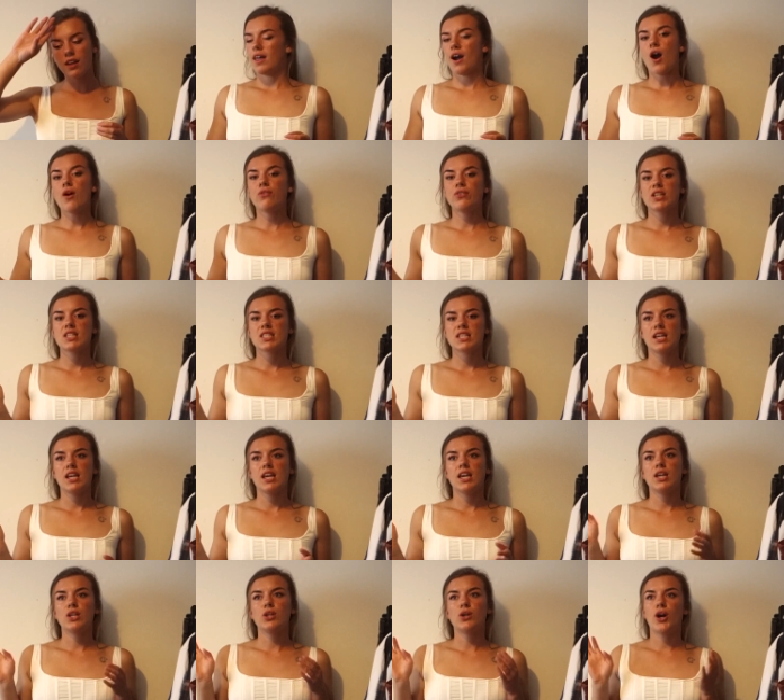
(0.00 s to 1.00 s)

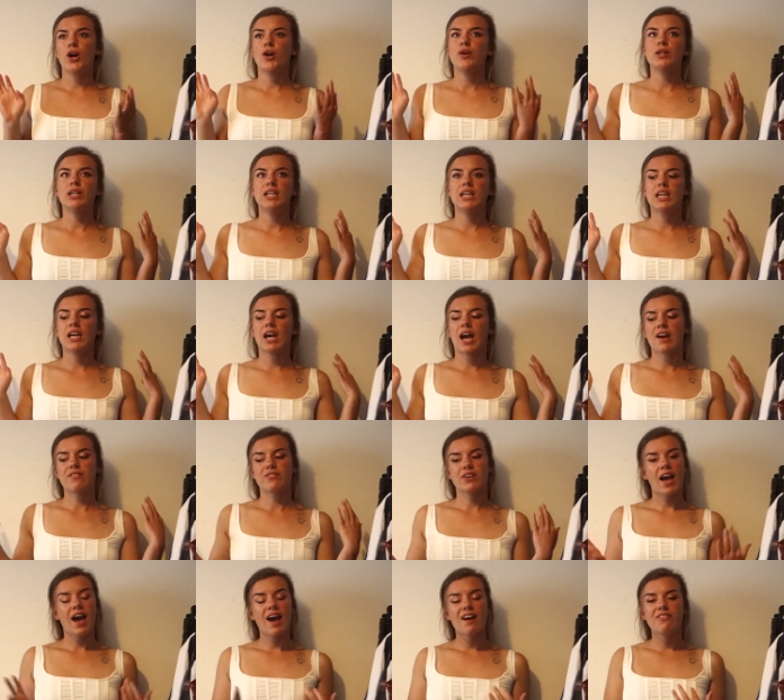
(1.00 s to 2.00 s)
Obviously not only have
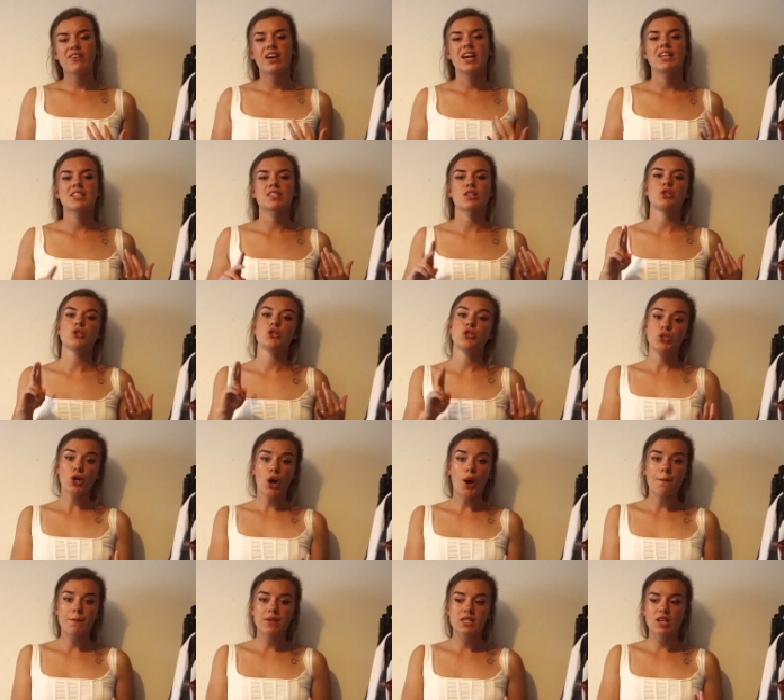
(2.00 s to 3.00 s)
cafes and
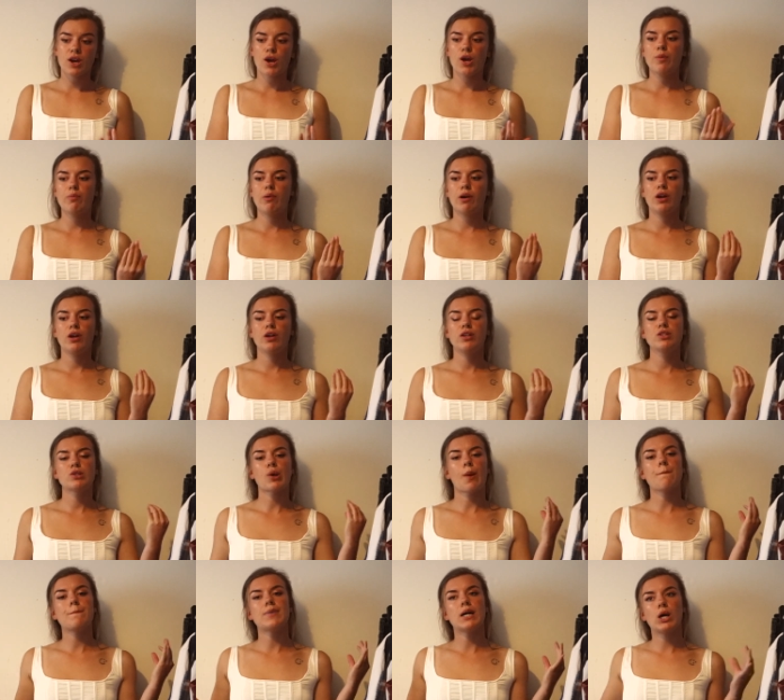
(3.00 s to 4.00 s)
shops opened,
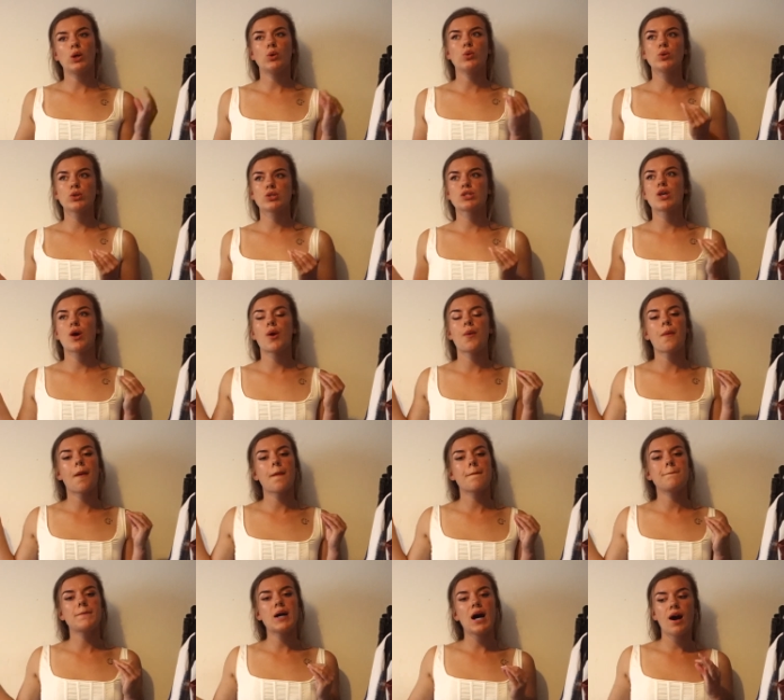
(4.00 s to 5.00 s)
but also
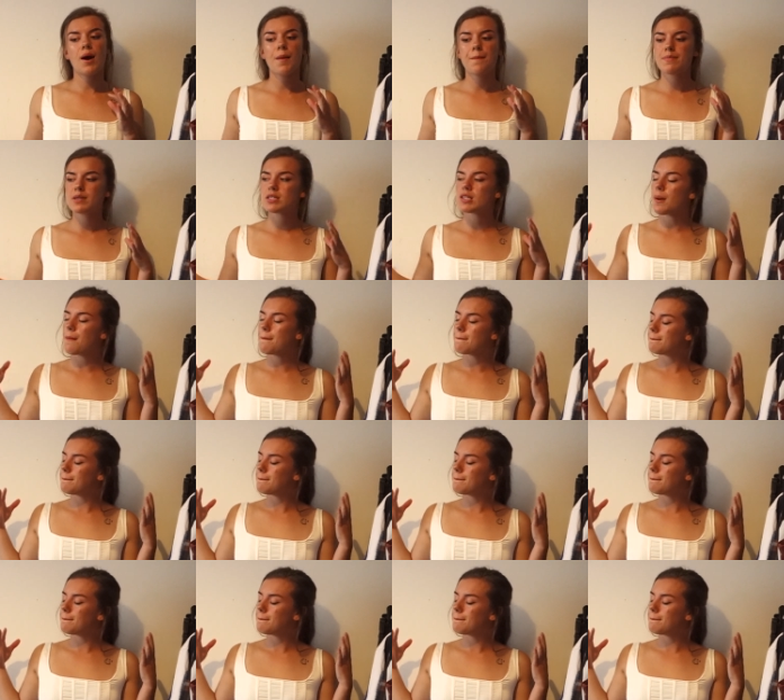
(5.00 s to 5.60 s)
pubs